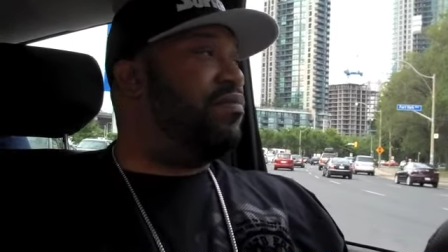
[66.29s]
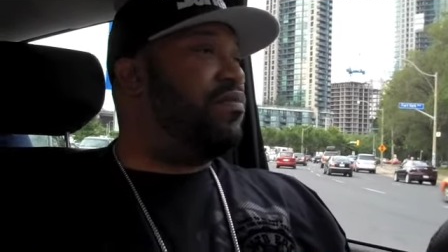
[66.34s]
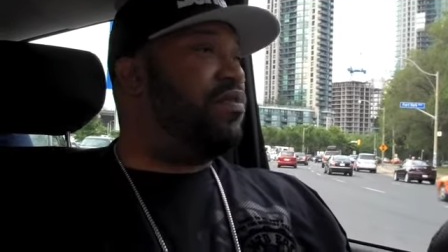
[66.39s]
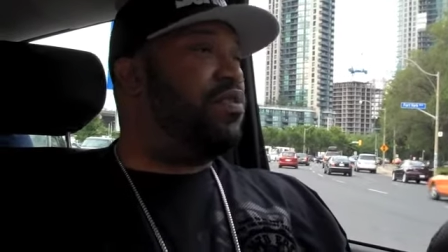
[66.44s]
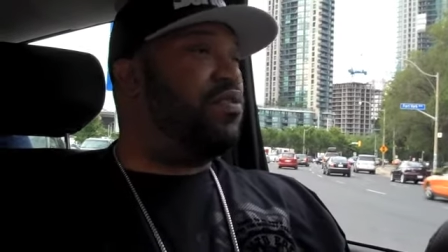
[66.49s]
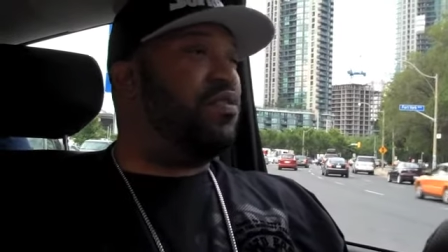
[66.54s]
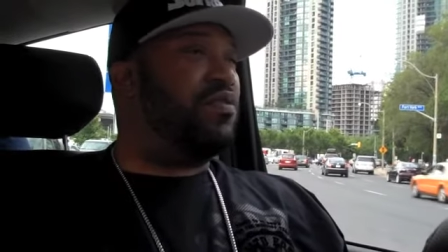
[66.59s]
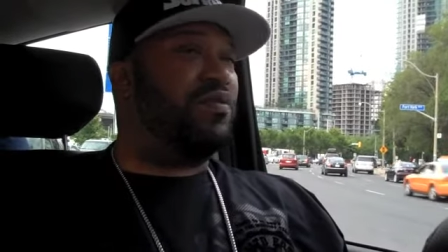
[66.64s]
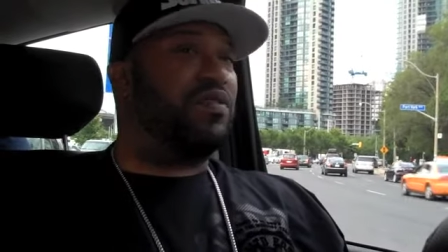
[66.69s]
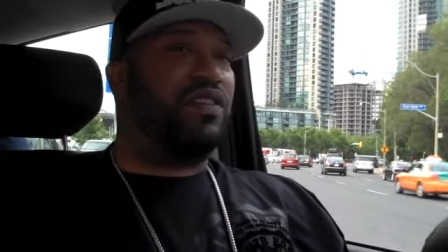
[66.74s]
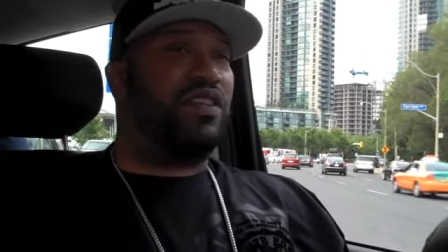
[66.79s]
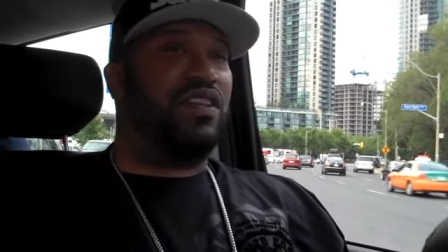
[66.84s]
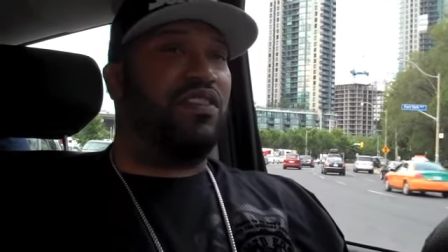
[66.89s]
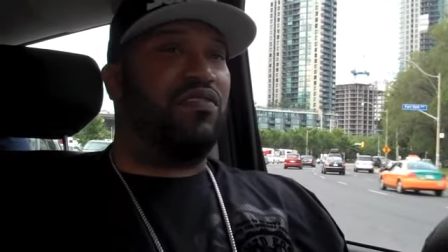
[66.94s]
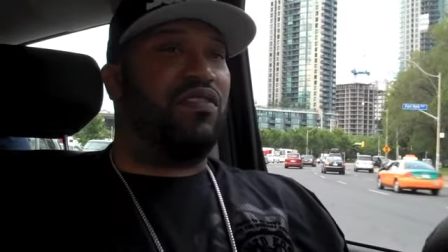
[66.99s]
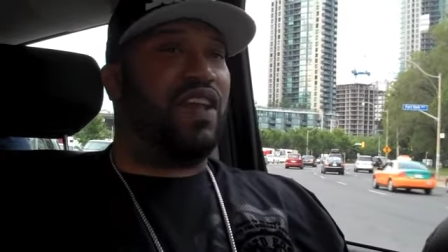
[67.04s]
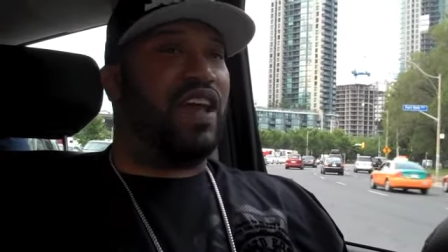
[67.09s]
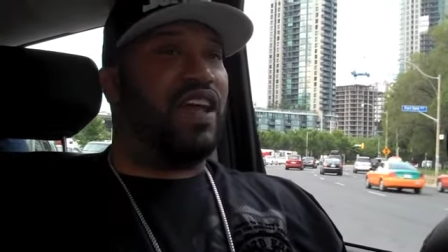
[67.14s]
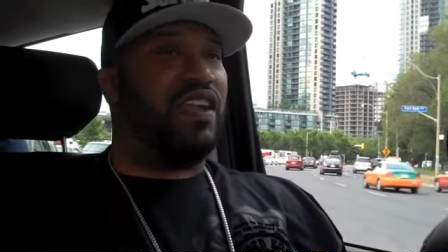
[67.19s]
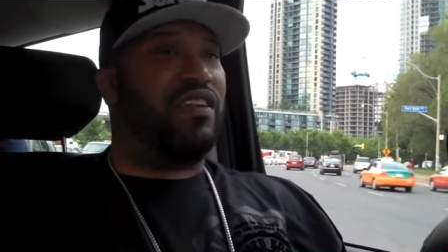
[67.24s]
You know what I'm saying? You
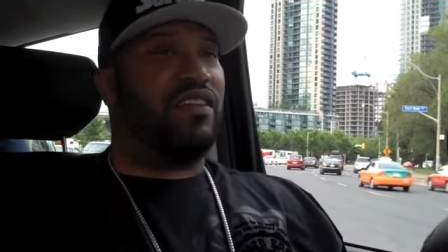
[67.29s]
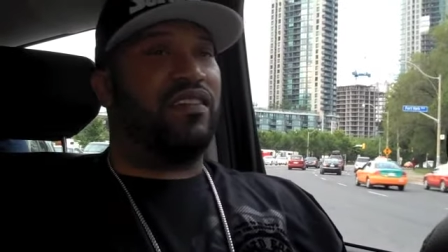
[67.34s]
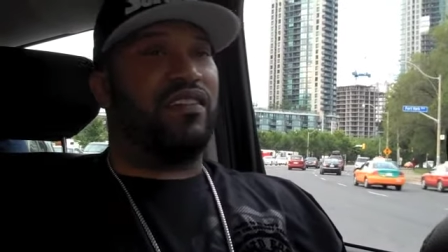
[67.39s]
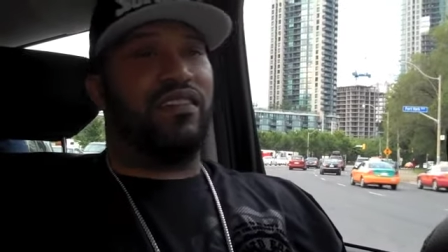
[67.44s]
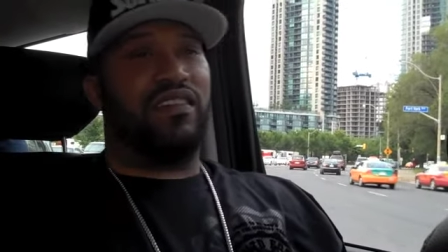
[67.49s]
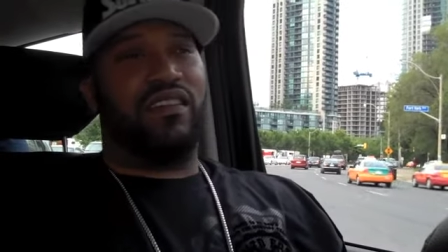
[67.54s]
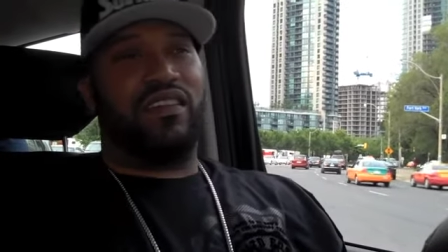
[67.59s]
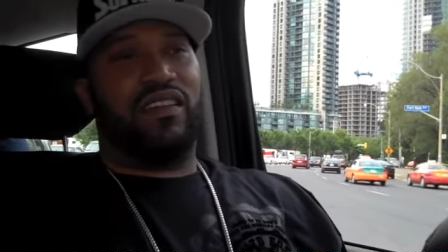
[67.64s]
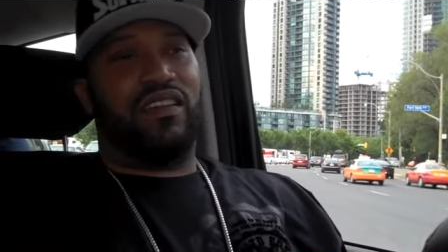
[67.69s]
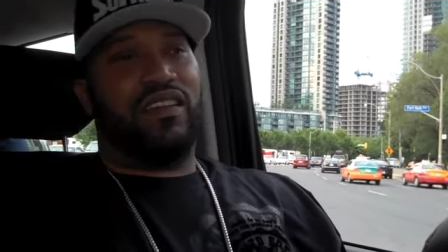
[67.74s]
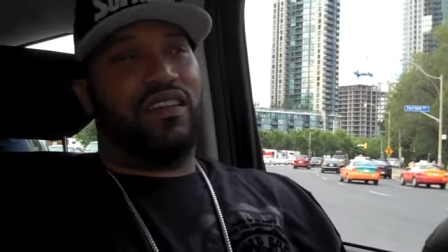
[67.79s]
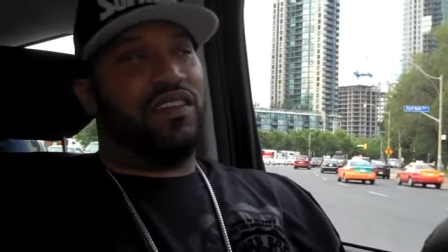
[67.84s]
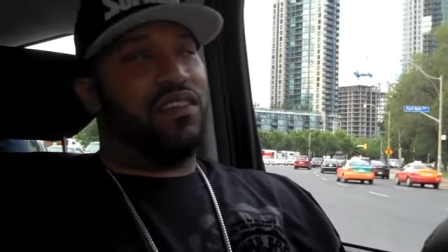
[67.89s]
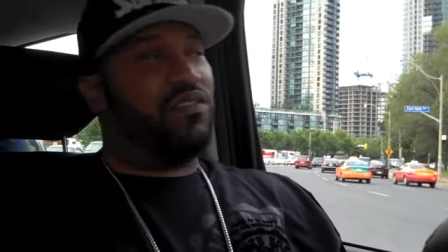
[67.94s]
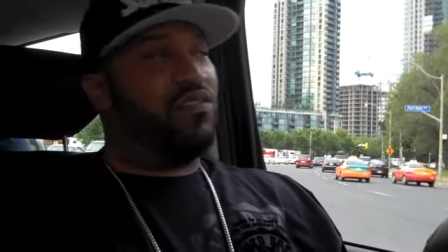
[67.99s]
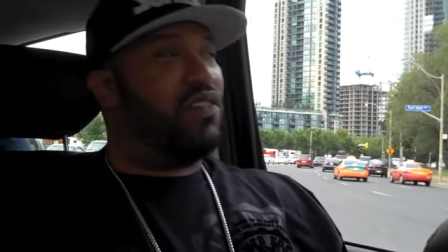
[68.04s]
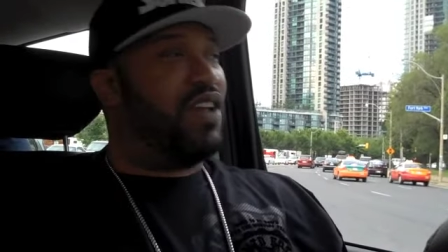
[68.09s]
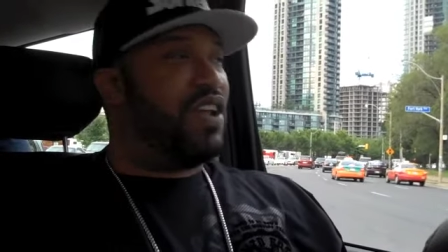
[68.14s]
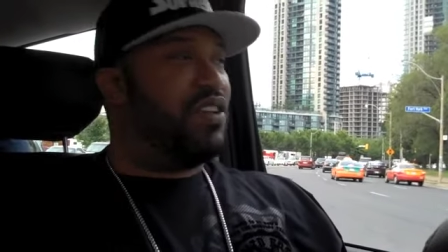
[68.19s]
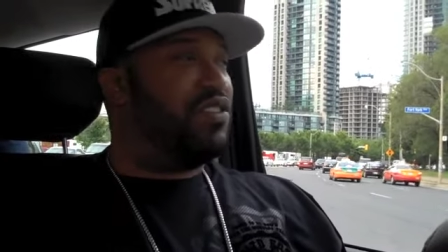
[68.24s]
gotta
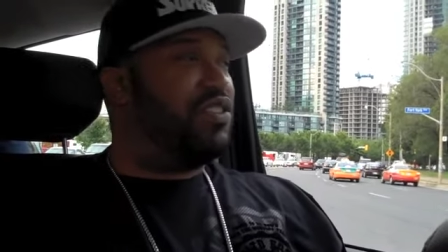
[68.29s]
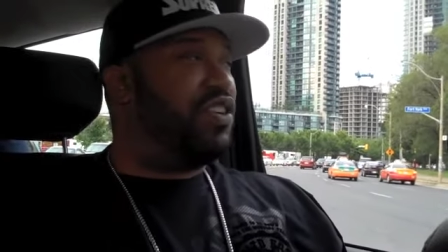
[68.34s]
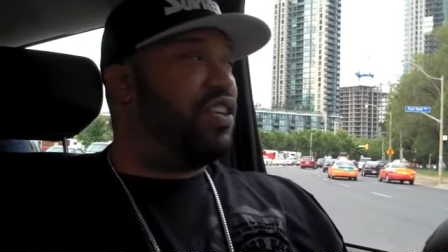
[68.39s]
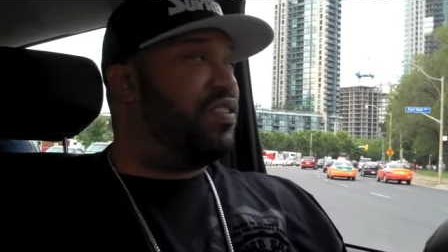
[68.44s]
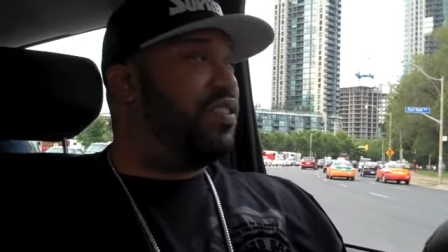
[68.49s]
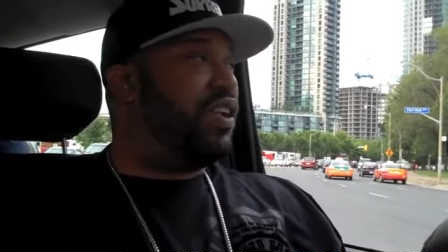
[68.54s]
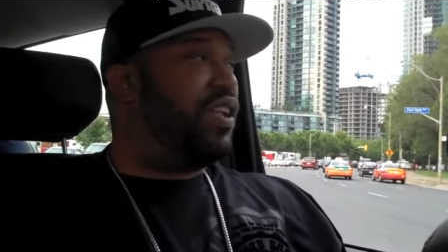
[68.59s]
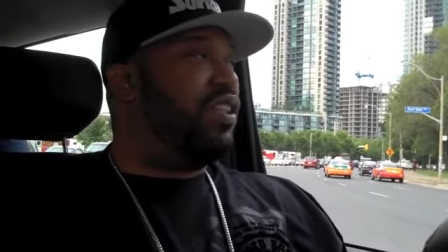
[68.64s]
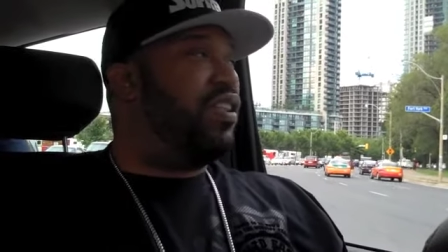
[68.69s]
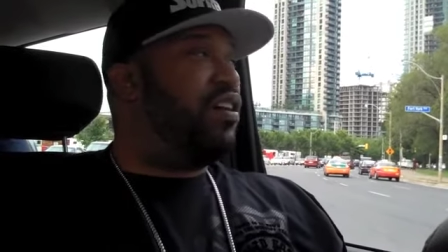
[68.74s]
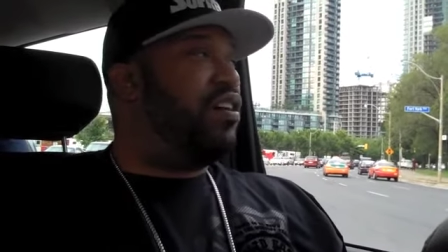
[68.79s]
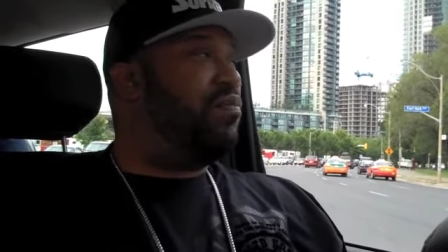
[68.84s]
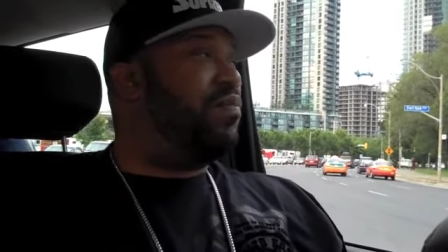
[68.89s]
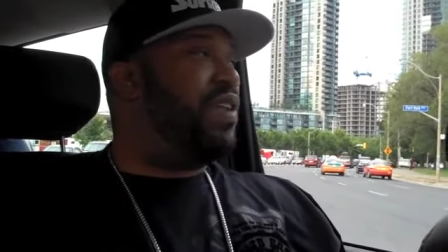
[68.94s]
you gotta shut the club